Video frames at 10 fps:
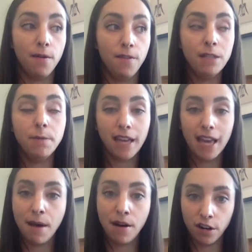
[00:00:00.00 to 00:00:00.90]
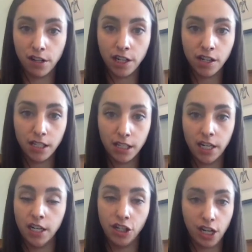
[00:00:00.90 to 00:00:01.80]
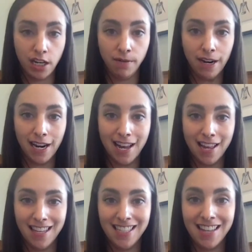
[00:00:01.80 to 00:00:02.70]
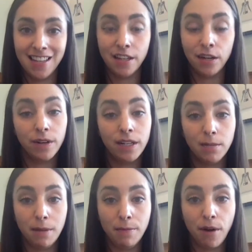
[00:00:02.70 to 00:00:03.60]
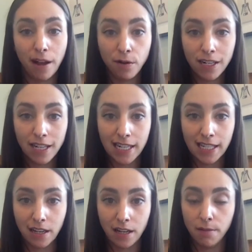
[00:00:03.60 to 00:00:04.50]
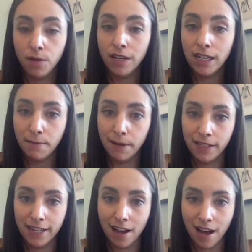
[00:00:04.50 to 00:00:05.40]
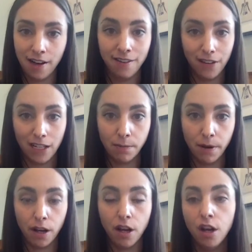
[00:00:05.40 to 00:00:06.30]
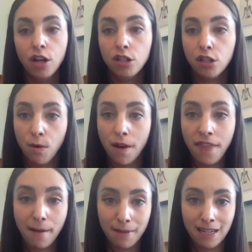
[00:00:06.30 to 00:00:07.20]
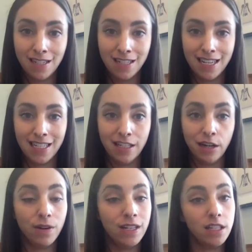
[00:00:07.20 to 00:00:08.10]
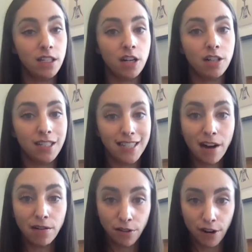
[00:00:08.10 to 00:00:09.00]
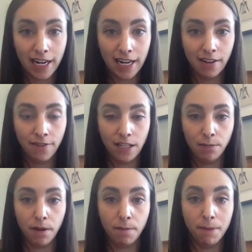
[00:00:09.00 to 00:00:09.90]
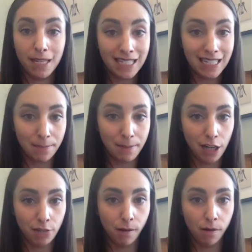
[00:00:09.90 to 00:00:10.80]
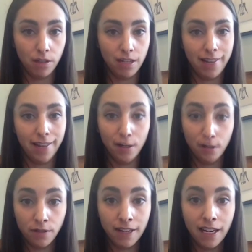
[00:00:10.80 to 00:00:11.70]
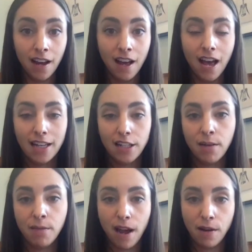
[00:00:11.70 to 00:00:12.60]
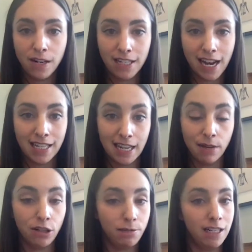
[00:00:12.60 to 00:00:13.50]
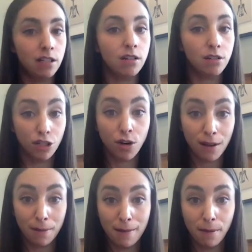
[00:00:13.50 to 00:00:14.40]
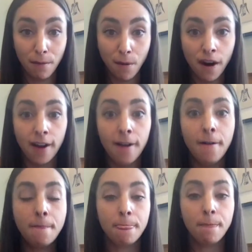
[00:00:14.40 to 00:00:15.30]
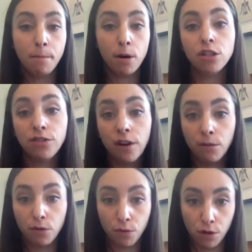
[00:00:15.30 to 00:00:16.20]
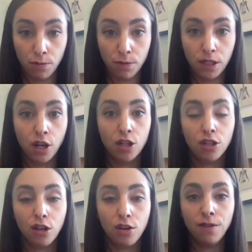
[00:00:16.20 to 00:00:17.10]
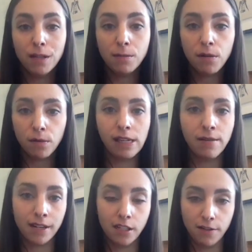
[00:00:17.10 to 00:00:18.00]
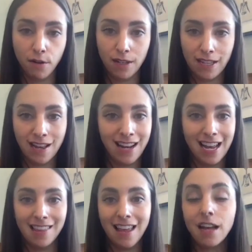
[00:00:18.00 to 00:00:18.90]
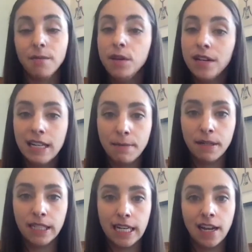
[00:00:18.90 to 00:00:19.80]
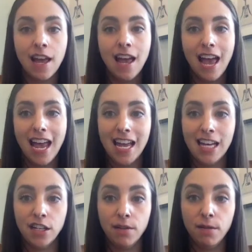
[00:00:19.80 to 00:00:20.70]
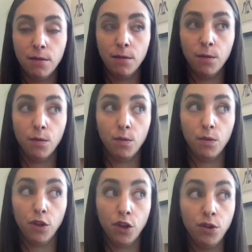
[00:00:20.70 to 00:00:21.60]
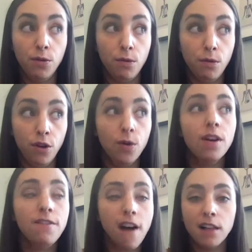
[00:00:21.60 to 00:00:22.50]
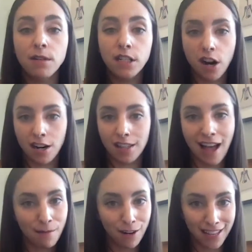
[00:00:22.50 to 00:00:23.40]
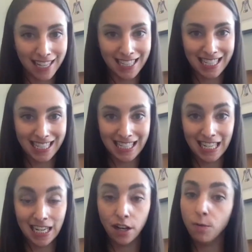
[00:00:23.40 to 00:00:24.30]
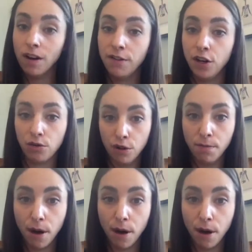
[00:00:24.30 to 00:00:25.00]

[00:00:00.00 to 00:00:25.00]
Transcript: Facebook came out earlier this year in January, and they said that they're going to be prioritizing community building on Facebook. So what that means is they're going to start downgrading Facebook business page posts in the newsfeed and start prioritizing, which means showing people more, posts from groups. So Facebook really wants to focus on, again, that community building, and your followers are a lot more likely to see one of your group